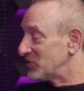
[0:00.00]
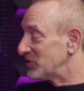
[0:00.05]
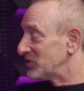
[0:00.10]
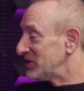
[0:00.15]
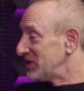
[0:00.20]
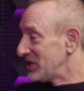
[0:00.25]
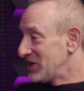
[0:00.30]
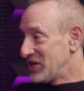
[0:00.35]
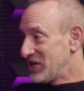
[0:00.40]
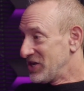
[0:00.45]

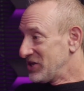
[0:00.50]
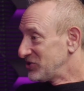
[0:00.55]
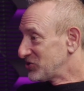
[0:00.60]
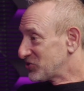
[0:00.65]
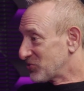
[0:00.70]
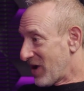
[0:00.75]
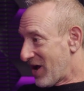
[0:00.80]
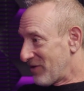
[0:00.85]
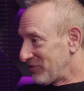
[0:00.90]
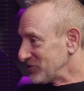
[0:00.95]
your right.
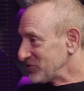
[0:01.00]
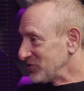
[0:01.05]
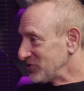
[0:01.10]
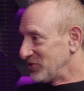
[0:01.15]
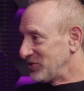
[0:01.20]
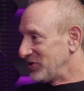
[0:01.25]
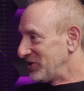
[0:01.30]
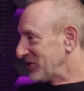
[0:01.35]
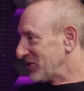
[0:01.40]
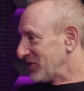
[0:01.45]
travels
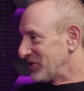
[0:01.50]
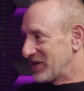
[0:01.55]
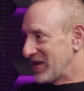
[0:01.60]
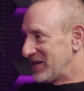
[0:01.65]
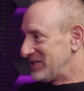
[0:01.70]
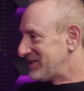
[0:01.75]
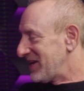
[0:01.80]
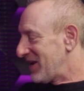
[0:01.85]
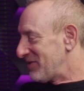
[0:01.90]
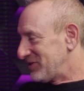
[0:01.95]
there they're like
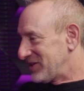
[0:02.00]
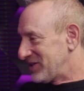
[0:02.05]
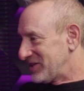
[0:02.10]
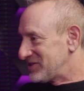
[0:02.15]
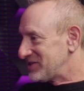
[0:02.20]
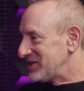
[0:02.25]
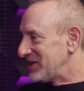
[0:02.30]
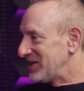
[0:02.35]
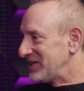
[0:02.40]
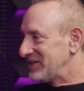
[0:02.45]
okay david
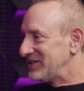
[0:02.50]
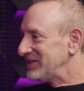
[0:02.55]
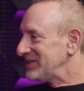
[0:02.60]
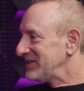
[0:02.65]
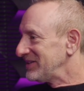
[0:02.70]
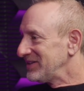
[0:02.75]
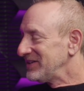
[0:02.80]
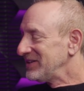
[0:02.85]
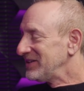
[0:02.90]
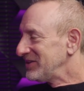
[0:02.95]
that's it
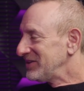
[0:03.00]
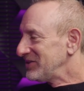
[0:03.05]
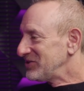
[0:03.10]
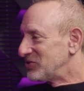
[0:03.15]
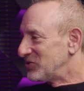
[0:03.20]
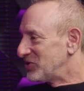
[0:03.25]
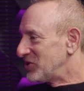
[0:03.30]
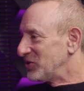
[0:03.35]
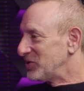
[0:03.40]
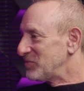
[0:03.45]
yeah yeah
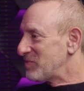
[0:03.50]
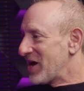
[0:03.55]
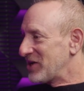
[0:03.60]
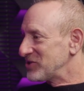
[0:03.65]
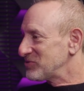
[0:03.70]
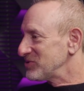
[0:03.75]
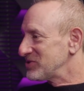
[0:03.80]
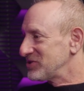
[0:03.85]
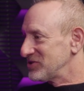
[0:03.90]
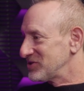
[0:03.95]
your yield
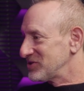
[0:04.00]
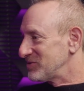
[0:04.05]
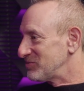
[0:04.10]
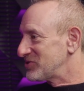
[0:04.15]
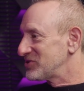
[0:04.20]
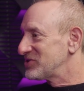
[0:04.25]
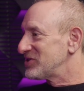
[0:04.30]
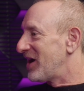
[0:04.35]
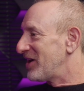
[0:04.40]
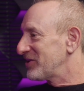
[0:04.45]
management system
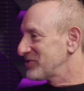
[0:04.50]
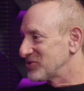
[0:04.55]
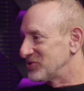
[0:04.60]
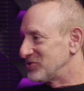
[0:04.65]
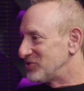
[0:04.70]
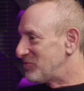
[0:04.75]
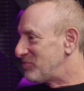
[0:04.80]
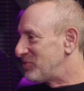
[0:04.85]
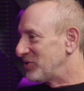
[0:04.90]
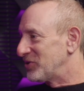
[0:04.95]
exactly. sucks
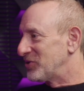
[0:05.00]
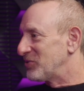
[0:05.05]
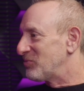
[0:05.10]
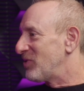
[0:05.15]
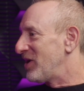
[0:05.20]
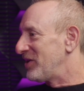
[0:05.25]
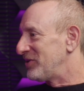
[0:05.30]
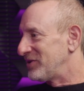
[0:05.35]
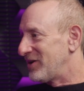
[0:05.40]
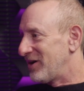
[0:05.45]
or you've built it
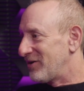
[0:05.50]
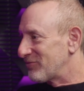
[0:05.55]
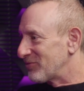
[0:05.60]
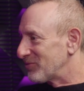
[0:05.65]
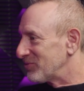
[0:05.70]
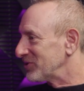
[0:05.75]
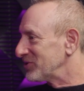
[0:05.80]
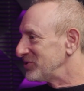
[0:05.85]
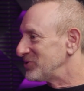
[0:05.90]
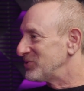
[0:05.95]
well enough or we're